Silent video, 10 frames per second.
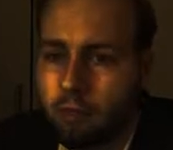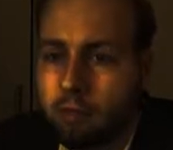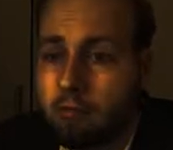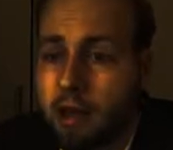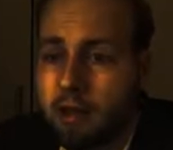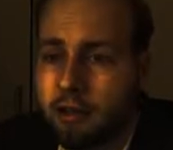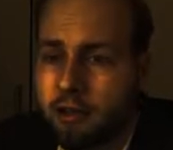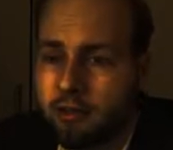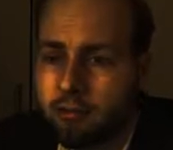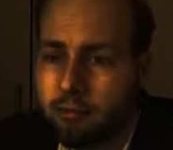The
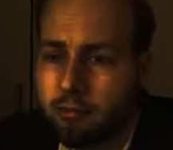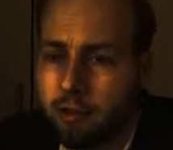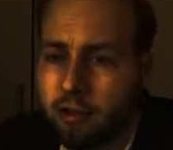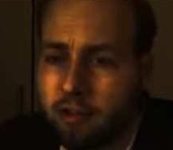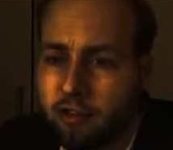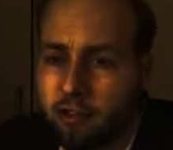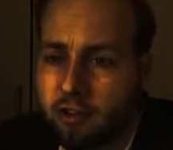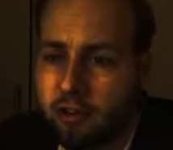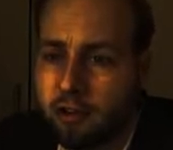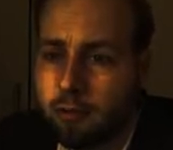mechanism it
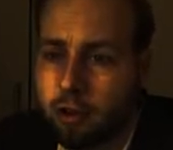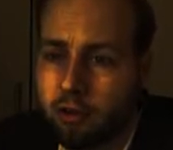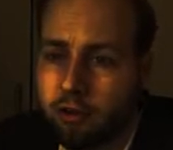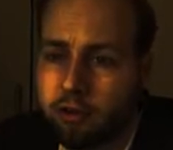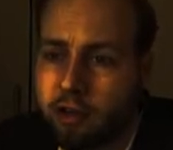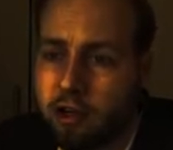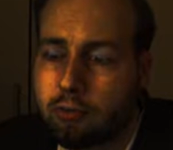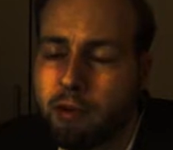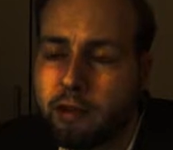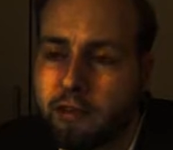certainly was that
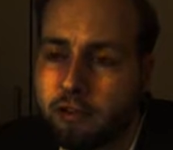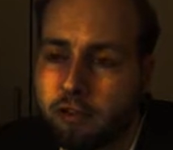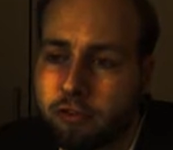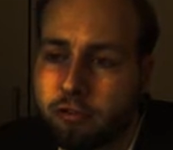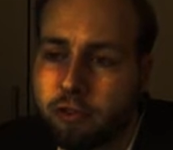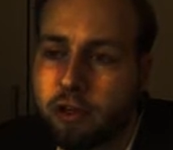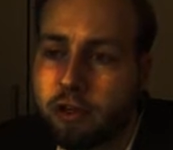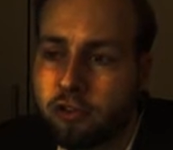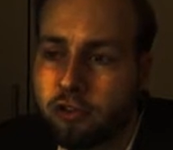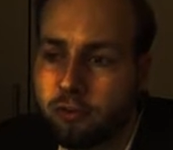held my attention
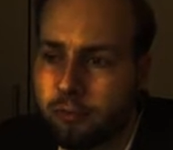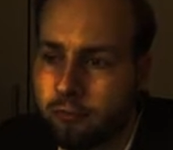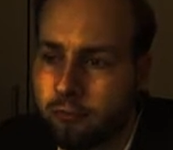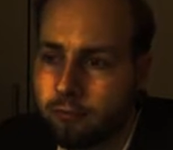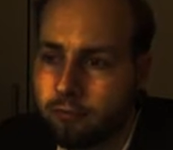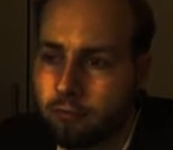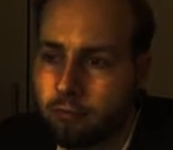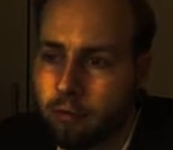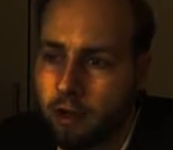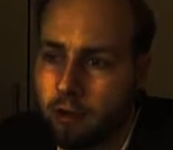first.
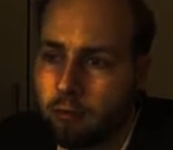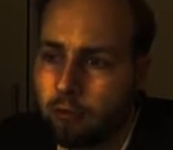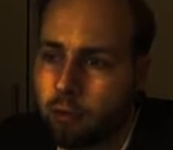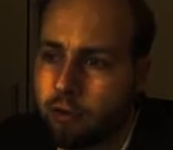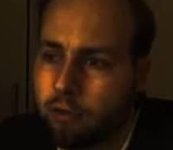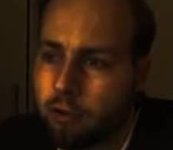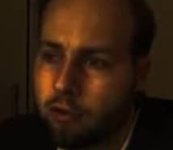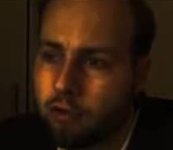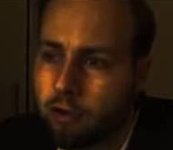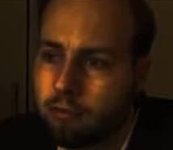It was one of
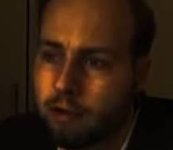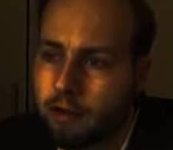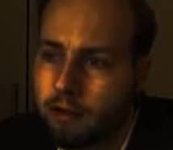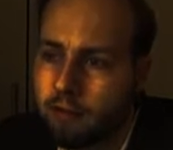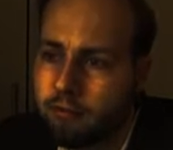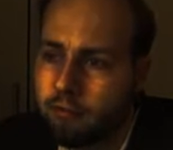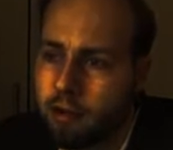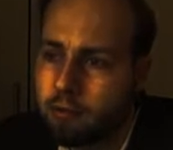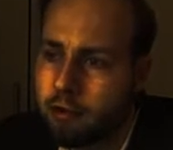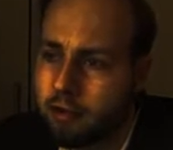those complicated
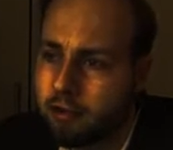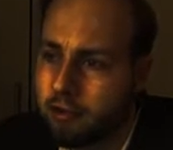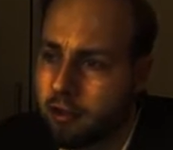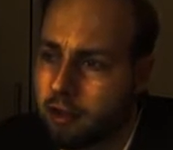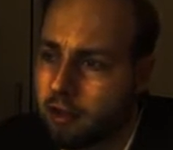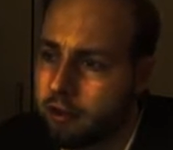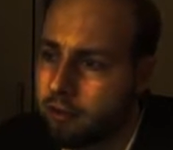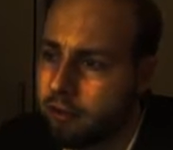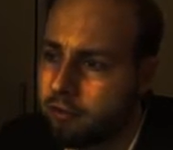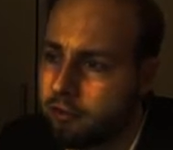fabrics
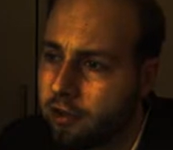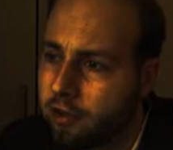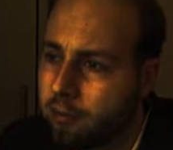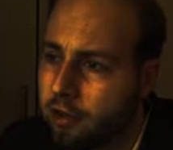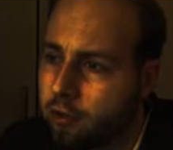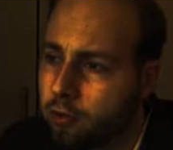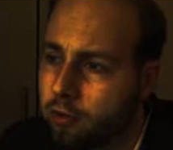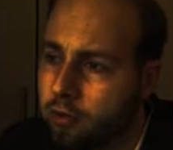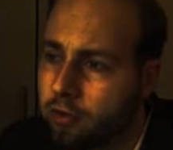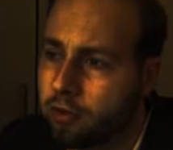that have since been
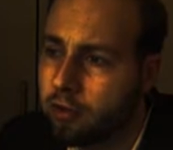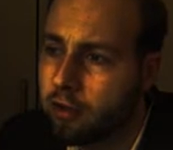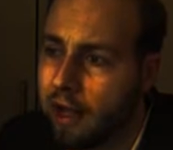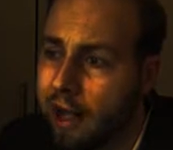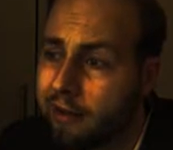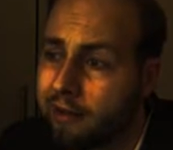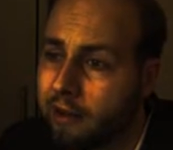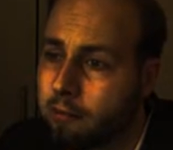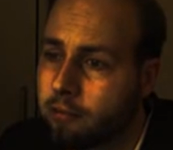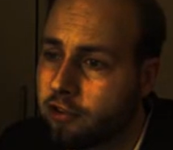called
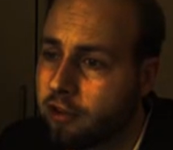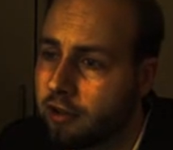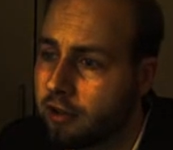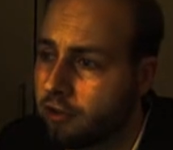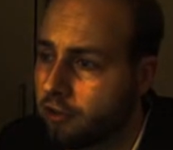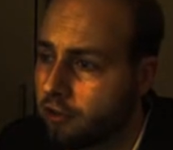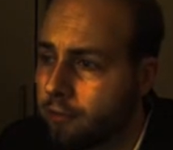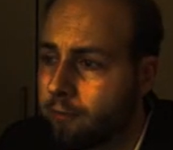handling machines,